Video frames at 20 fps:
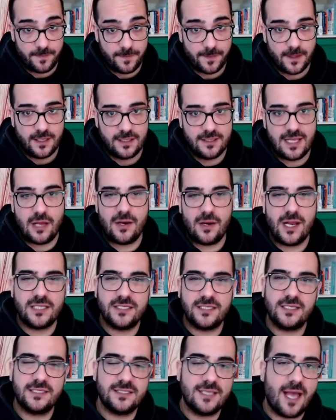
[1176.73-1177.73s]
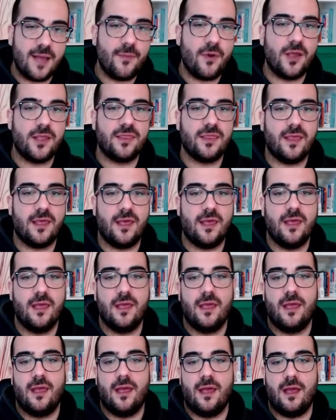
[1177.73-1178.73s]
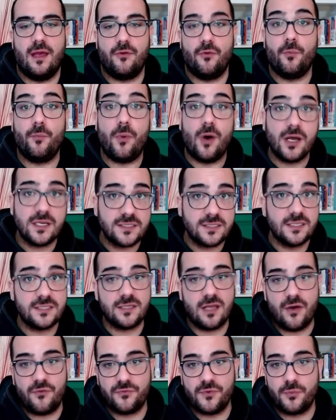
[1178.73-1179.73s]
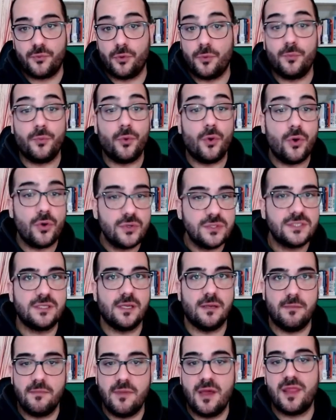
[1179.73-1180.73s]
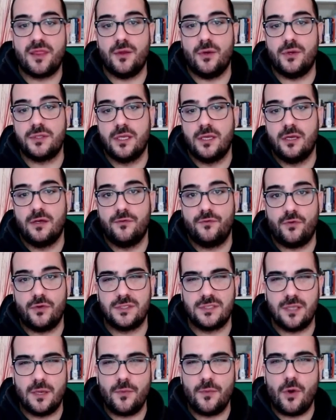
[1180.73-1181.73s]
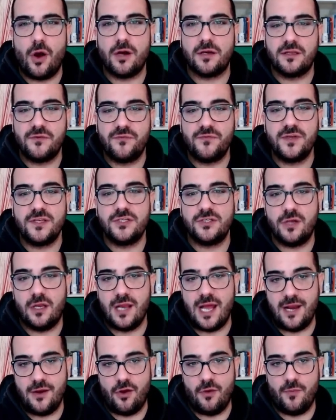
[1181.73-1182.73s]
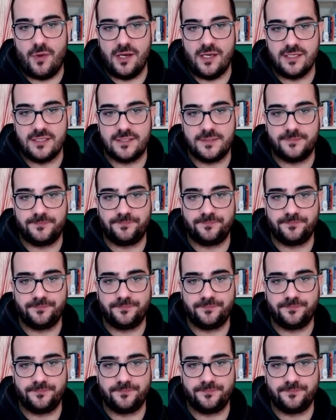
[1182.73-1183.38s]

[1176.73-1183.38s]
Now let's examine the robustness of the proposed method for some artificial anomalies.